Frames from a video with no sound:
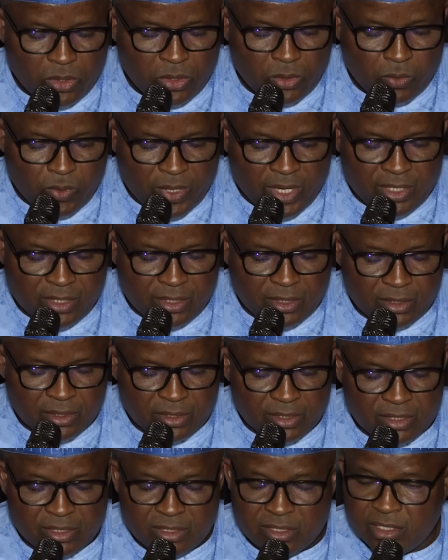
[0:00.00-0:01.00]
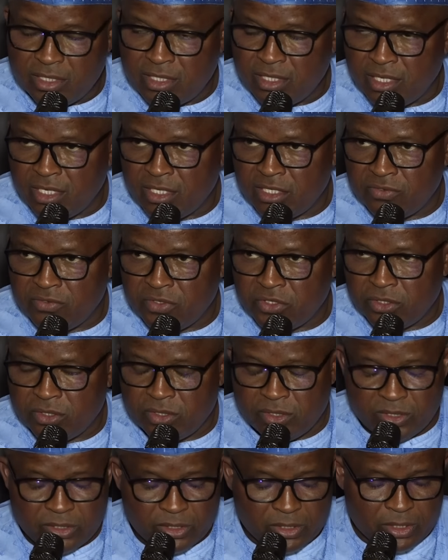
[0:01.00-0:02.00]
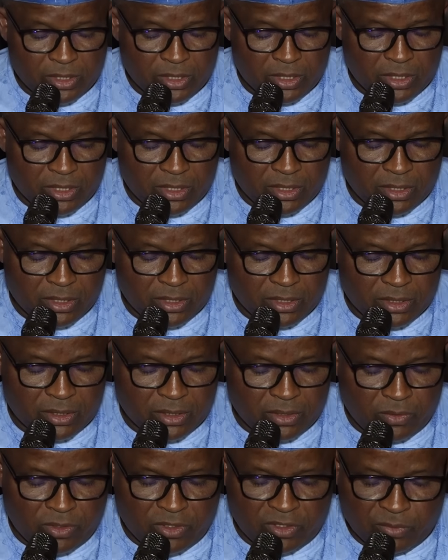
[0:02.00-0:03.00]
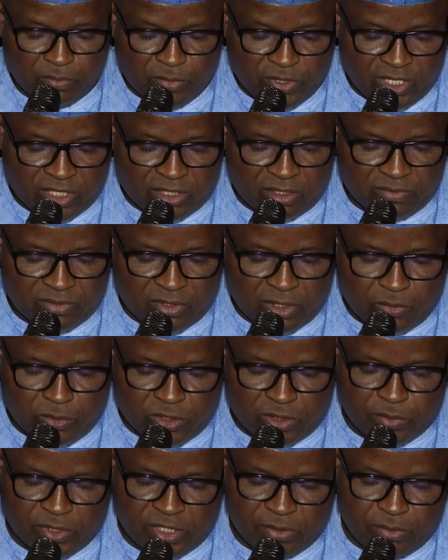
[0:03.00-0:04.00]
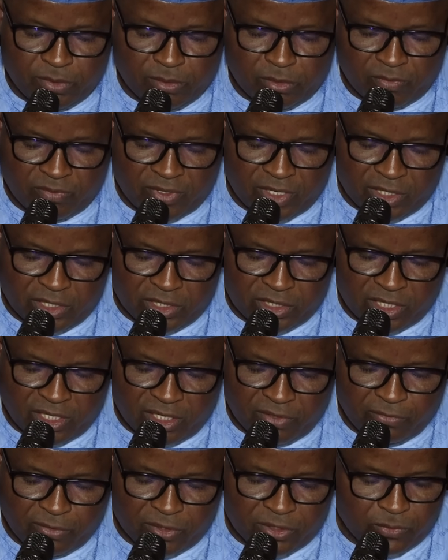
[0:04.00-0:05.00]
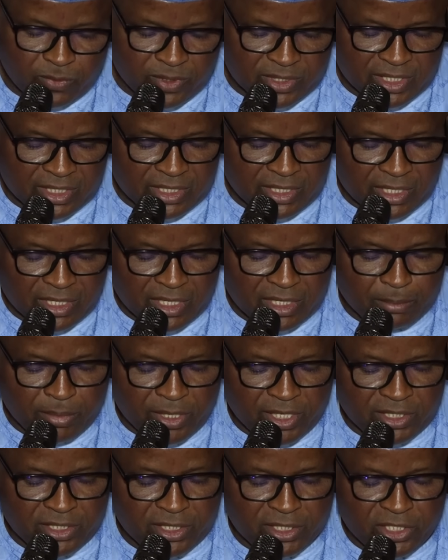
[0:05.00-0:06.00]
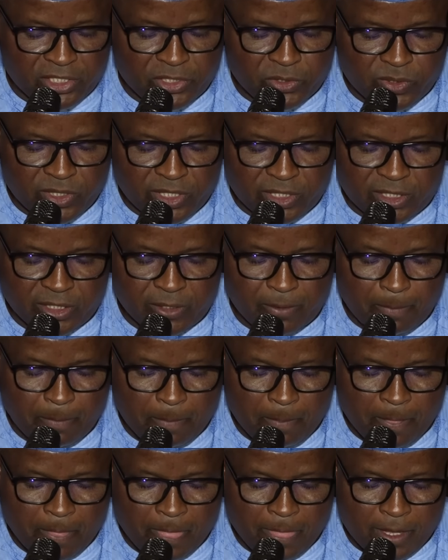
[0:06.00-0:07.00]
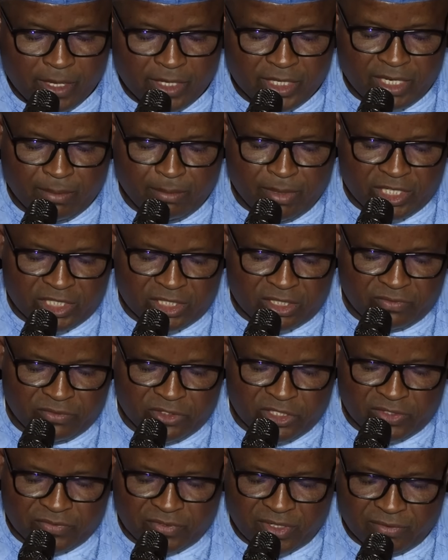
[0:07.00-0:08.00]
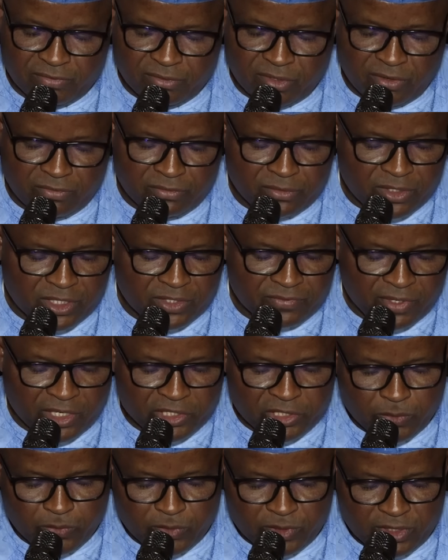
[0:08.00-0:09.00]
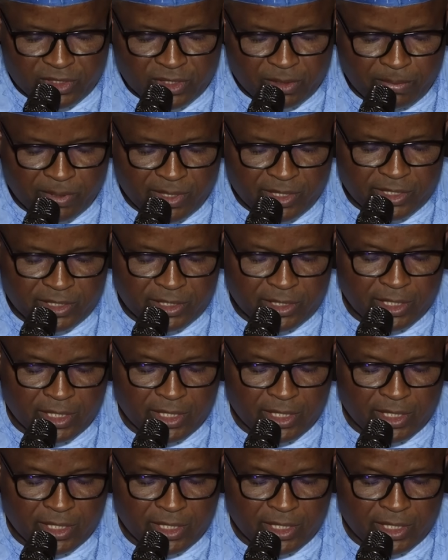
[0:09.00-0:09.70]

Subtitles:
One is internal divisions. One of the biggest obstacles PDP mobilization efforts was internal party disunity. The emergence of G5 governors faction within the party